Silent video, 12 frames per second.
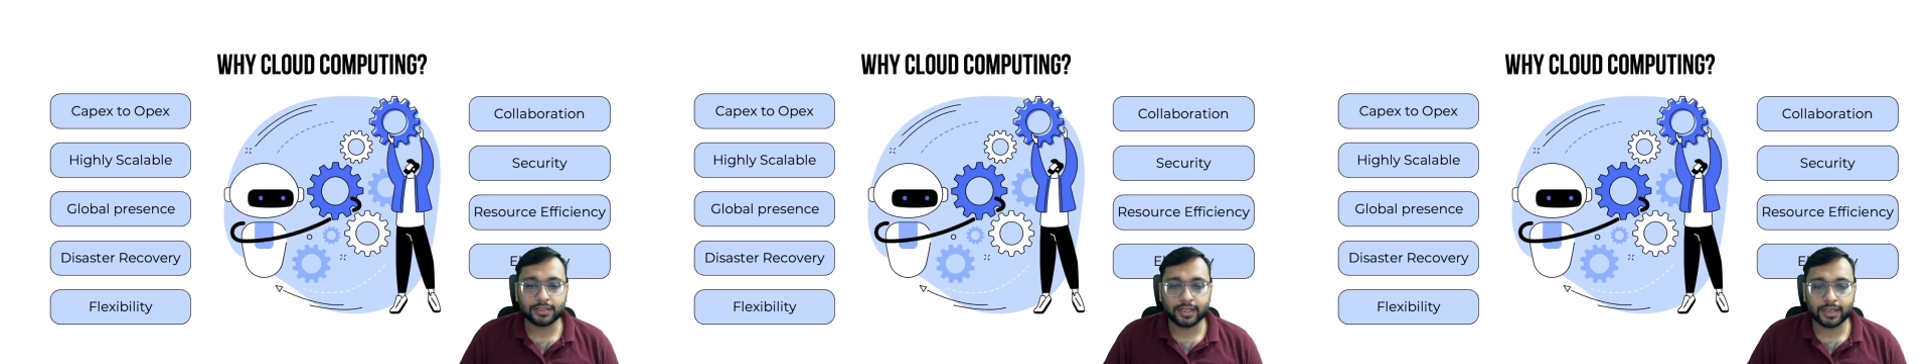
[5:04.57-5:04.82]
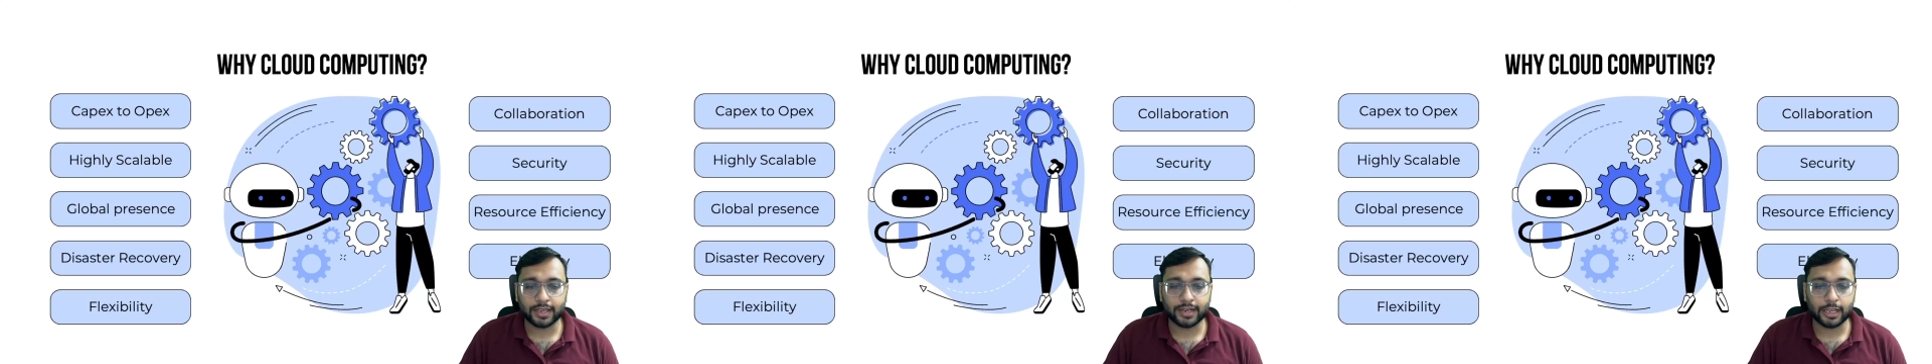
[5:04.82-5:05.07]

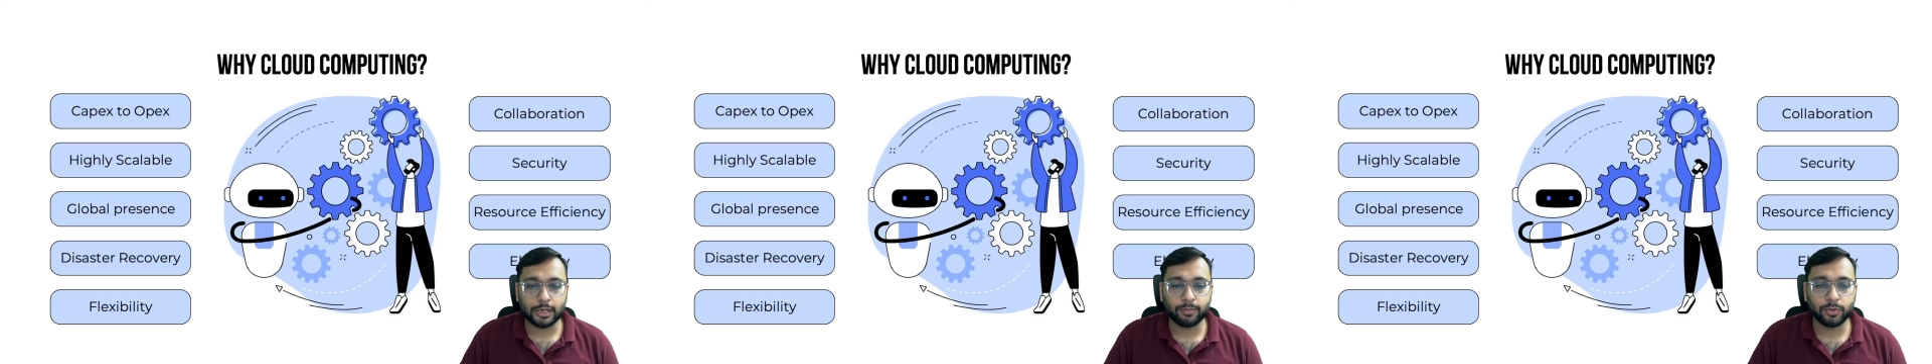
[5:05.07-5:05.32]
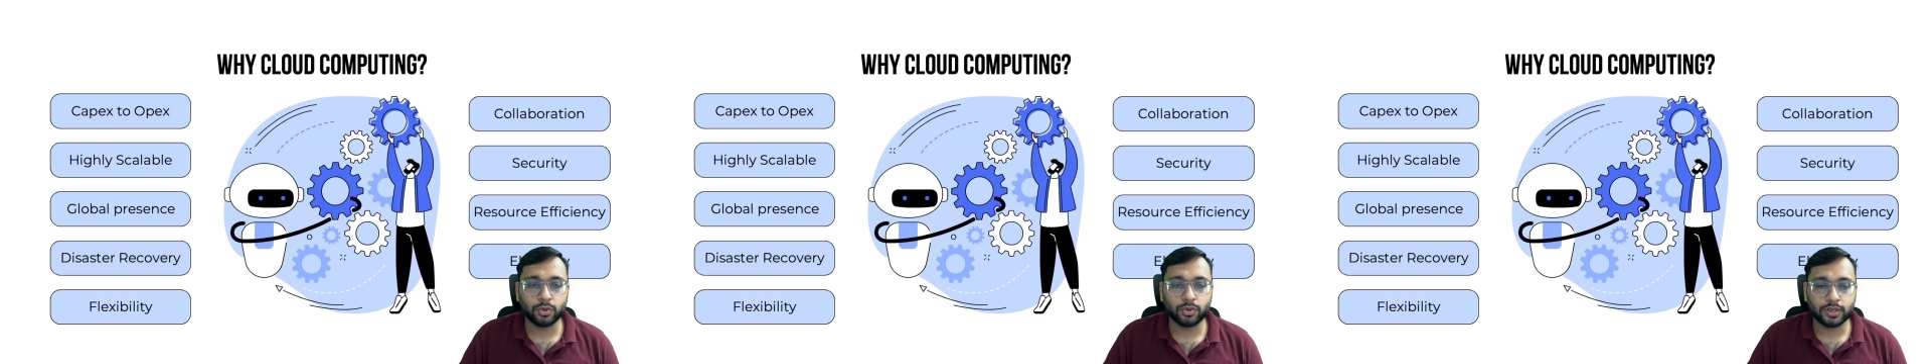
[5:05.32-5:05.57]
They can help
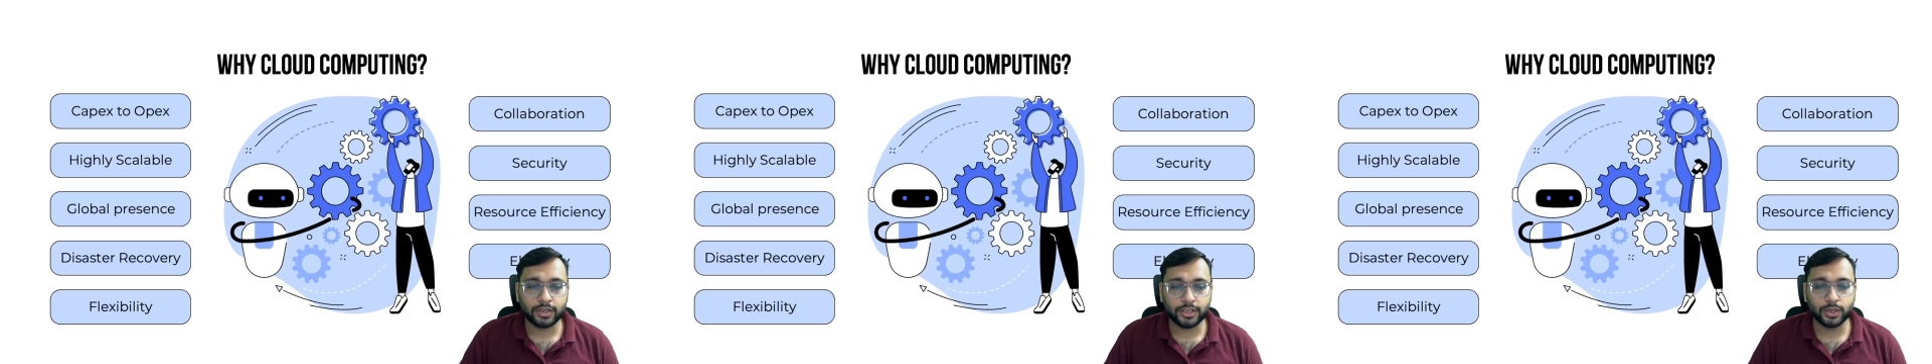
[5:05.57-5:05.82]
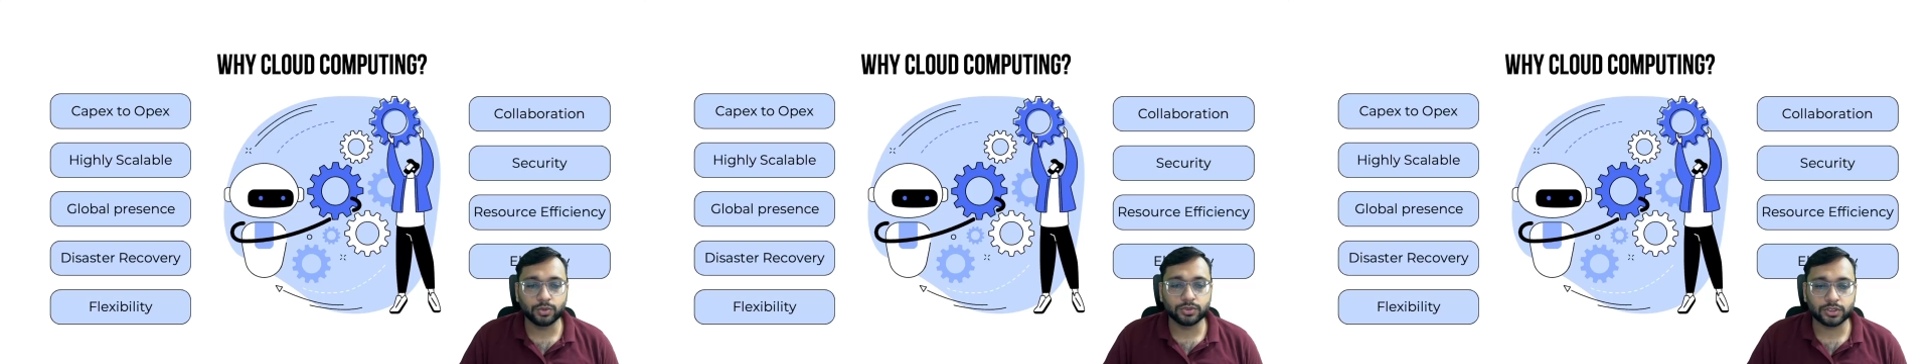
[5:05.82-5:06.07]
you
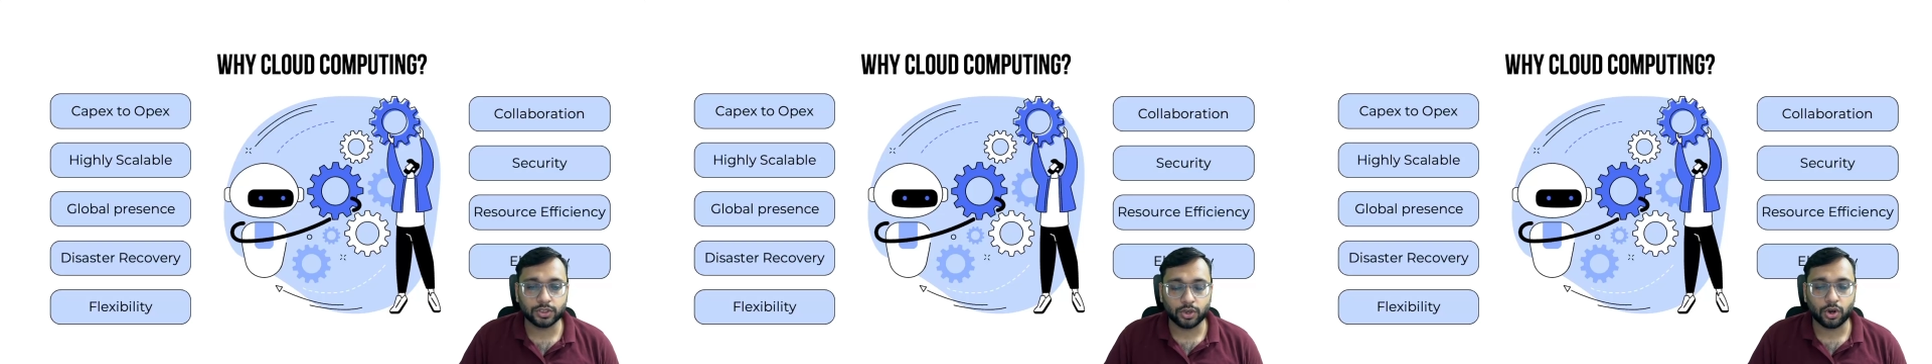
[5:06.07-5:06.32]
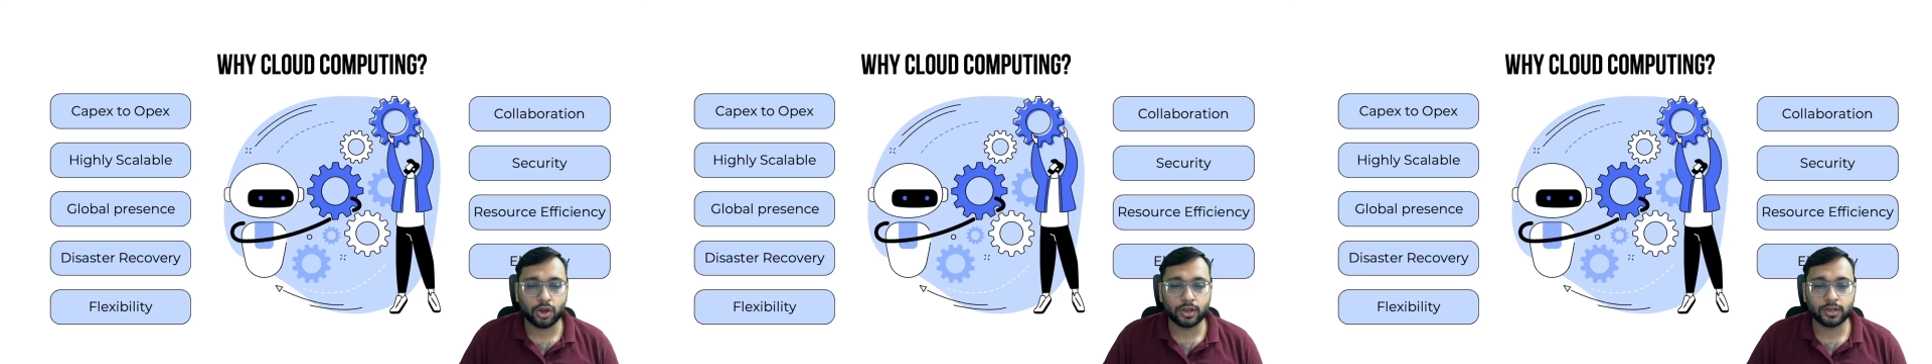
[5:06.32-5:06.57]
reduce
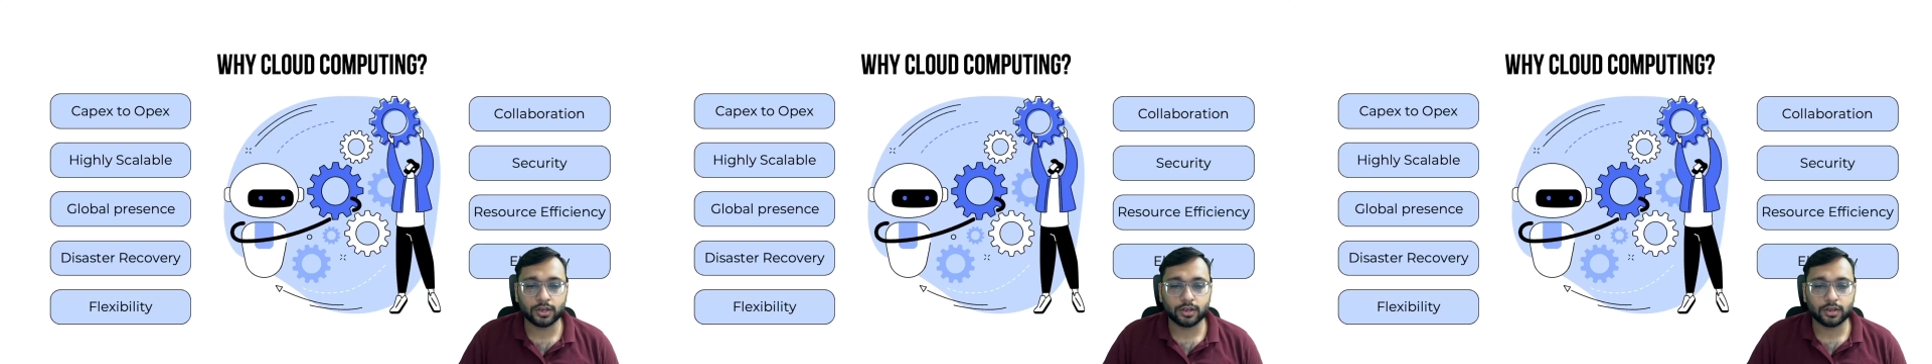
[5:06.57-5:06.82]
your